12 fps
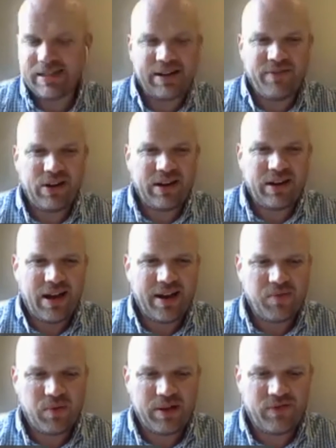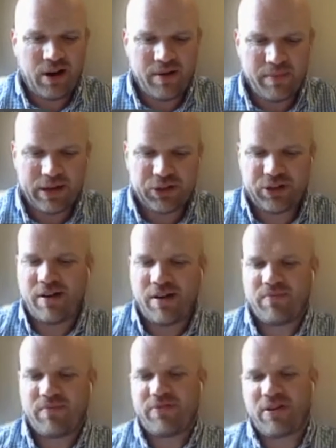79, we very much
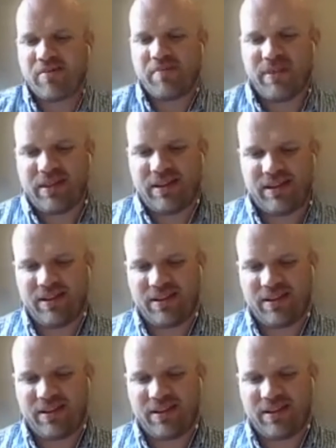come from the